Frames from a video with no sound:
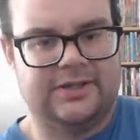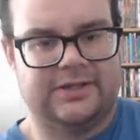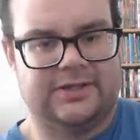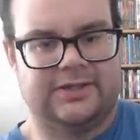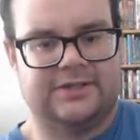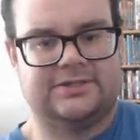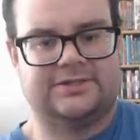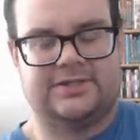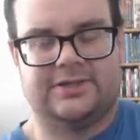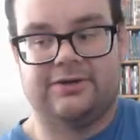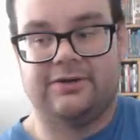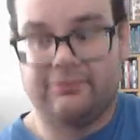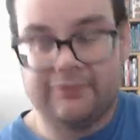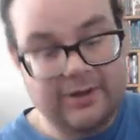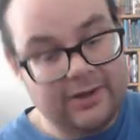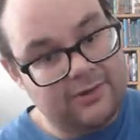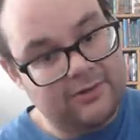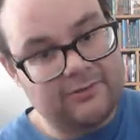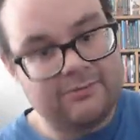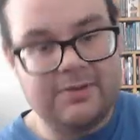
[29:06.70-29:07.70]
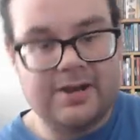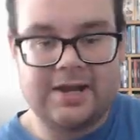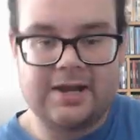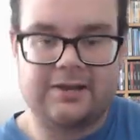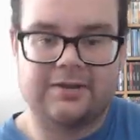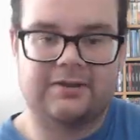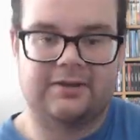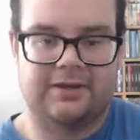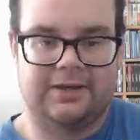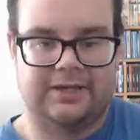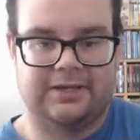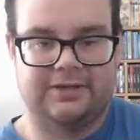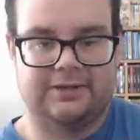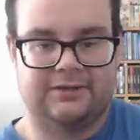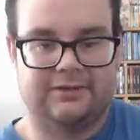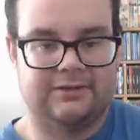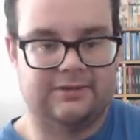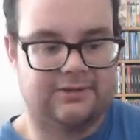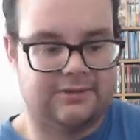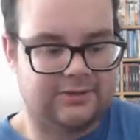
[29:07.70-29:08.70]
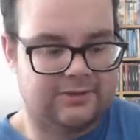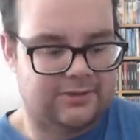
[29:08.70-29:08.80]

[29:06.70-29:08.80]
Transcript: And they say, go get her back, and